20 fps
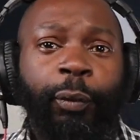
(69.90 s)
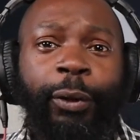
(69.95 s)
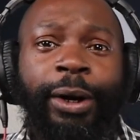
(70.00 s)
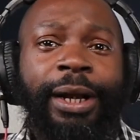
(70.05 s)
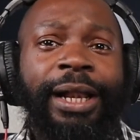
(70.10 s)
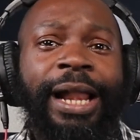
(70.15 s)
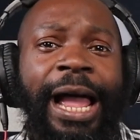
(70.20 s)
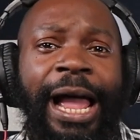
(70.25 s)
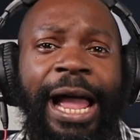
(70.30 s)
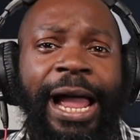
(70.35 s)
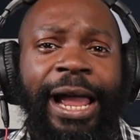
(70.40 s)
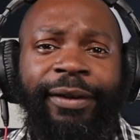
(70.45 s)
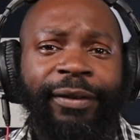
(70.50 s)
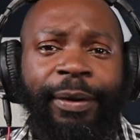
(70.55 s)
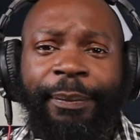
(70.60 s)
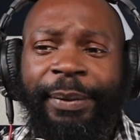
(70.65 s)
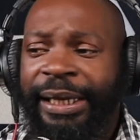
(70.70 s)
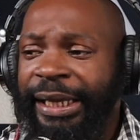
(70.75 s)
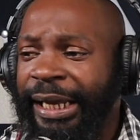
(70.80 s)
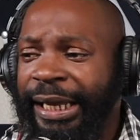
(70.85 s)
We're alive.
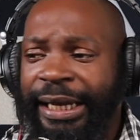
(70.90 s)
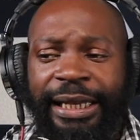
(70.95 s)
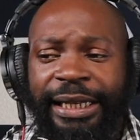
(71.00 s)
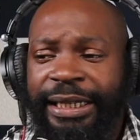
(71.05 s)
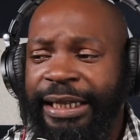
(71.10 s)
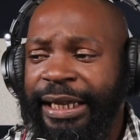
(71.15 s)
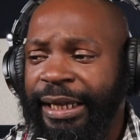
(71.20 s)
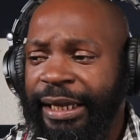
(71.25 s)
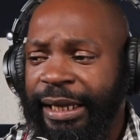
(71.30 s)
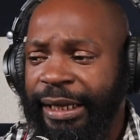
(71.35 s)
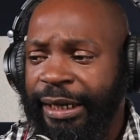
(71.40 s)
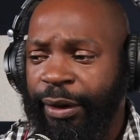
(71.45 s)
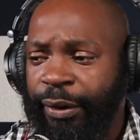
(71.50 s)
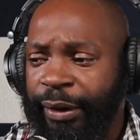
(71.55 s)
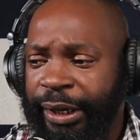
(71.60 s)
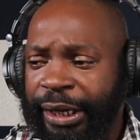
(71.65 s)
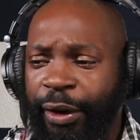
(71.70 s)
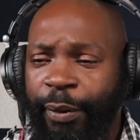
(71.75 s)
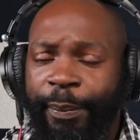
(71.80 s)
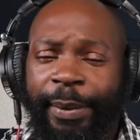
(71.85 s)
I mean, it, it, it,
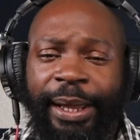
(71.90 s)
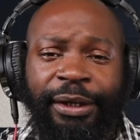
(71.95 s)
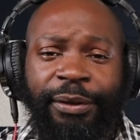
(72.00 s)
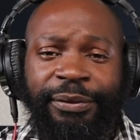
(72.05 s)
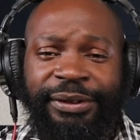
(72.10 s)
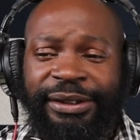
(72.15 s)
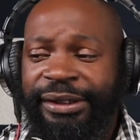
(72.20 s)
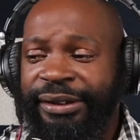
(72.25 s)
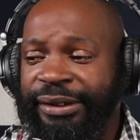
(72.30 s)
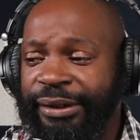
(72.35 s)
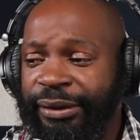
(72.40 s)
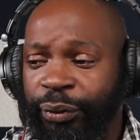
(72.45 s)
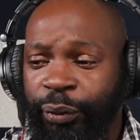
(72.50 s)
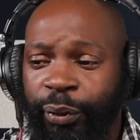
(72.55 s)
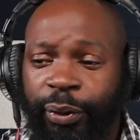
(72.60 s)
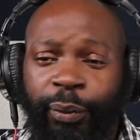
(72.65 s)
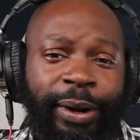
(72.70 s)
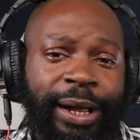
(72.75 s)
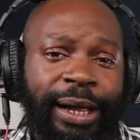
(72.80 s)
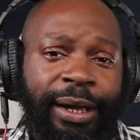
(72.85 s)
don't it don't make no sense to
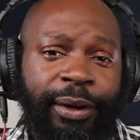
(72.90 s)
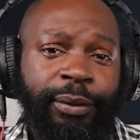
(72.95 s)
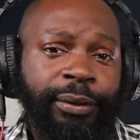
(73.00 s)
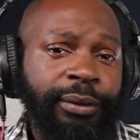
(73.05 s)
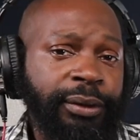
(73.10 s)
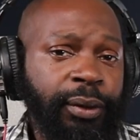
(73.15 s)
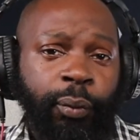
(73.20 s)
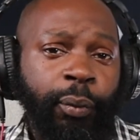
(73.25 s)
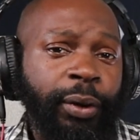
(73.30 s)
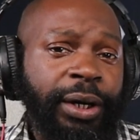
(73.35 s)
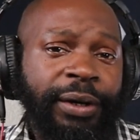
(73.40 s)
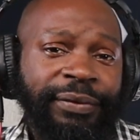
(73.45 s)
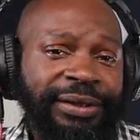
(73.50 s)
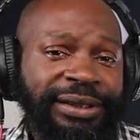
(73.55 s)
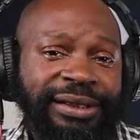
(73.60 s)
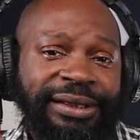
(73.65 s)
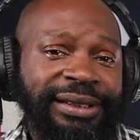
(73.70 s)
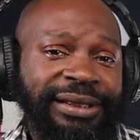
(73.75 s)
do it while one of us